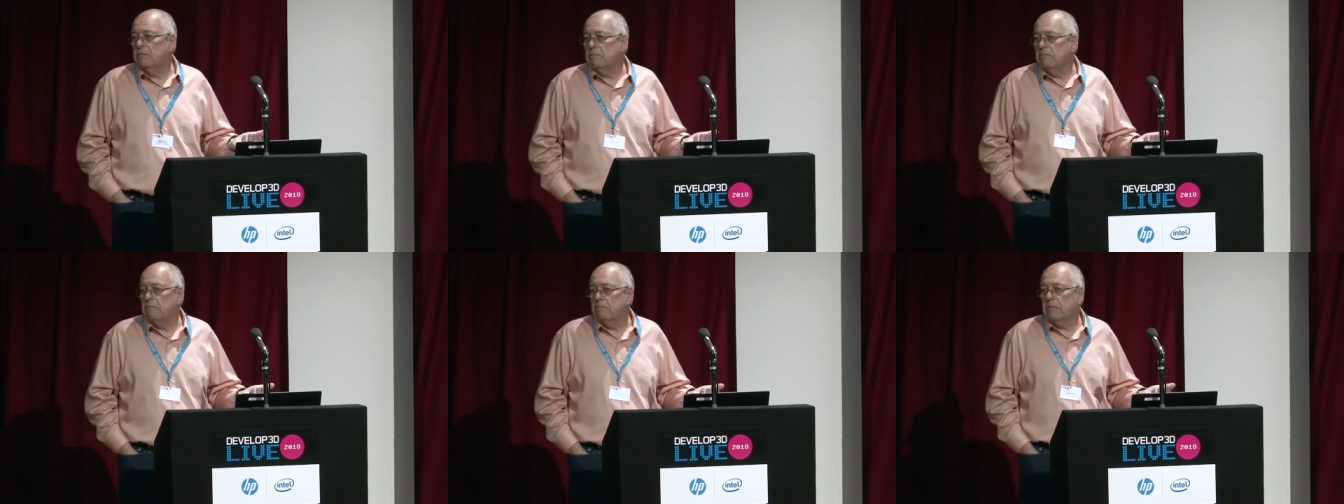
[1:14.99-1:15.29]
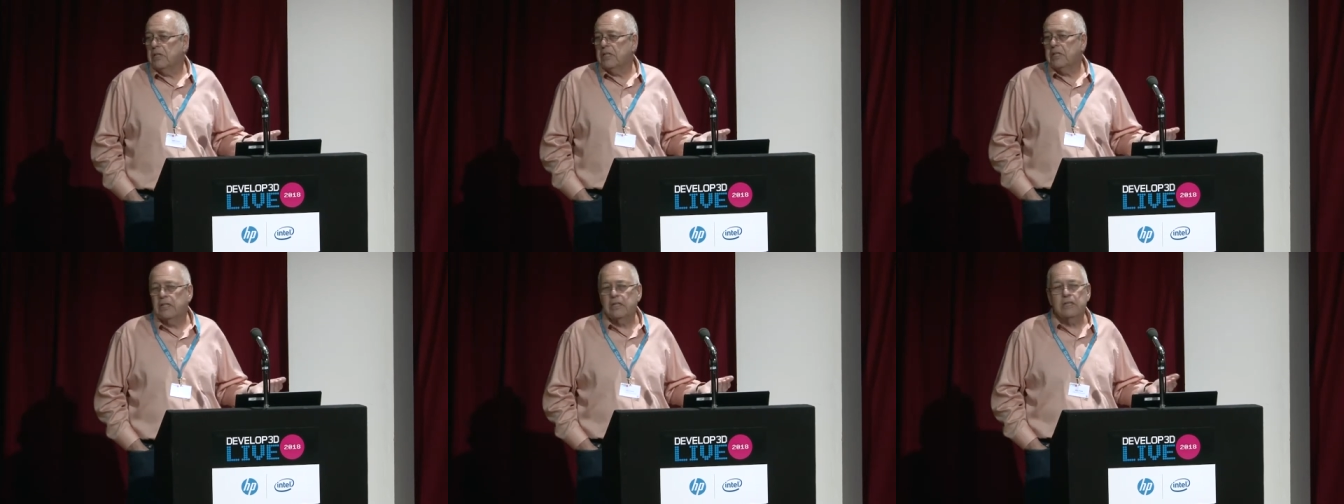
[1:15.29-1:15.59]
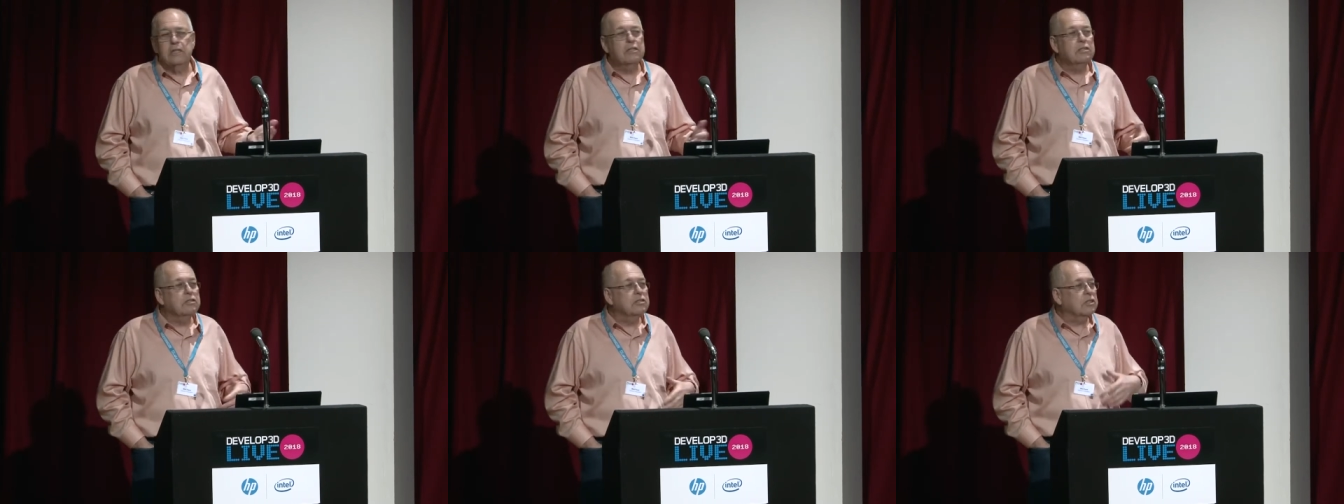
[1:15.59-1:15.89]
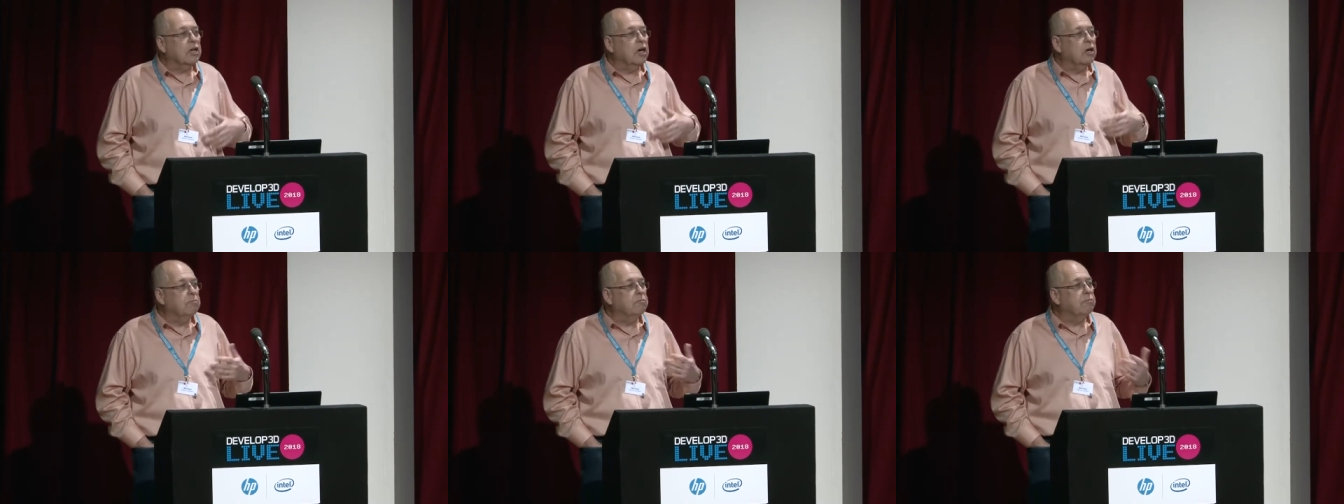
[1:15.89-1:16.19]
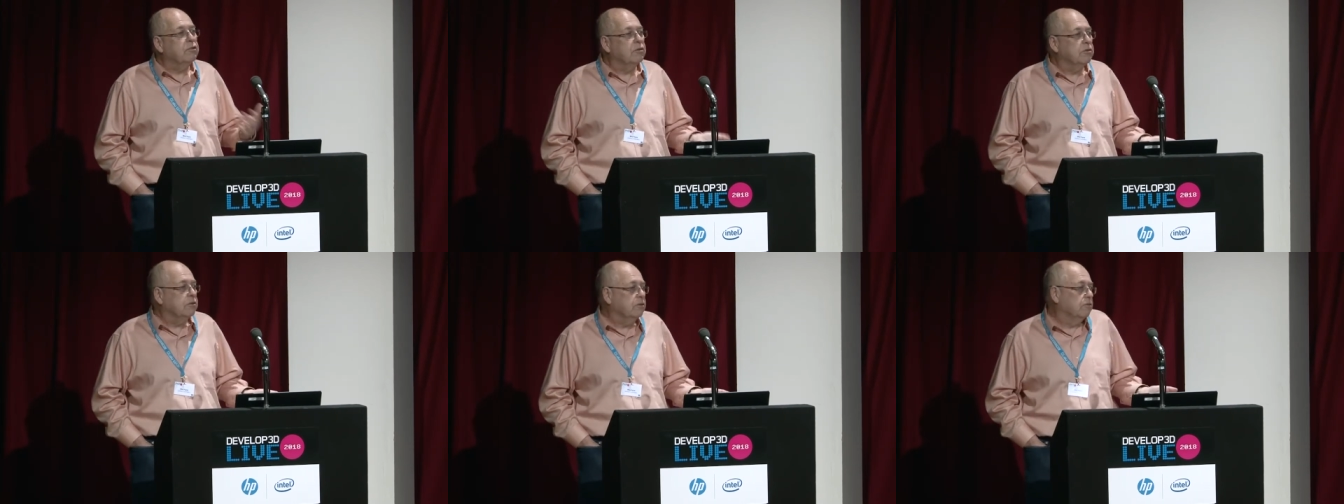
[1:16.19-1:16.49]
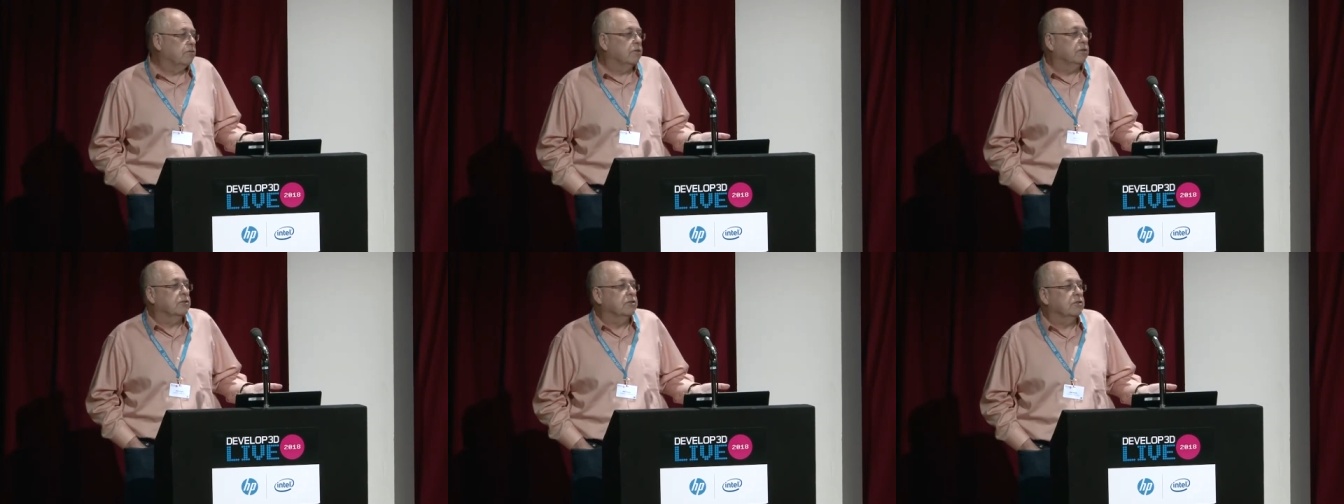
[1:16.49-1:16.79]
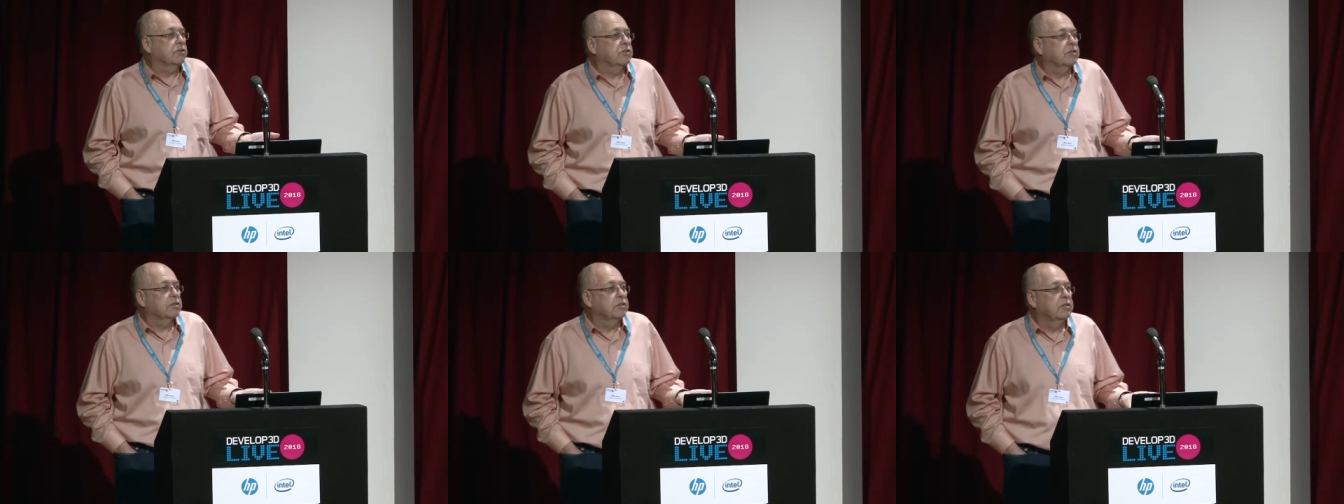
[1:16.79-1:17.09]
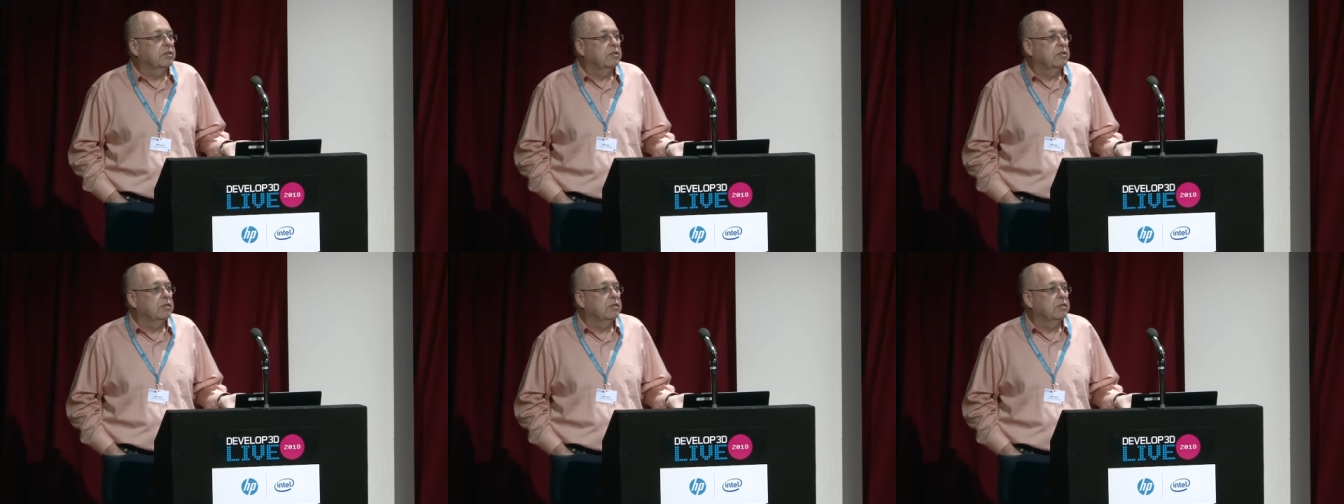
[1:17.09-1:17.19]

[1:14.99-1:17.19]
meaning there's approvals.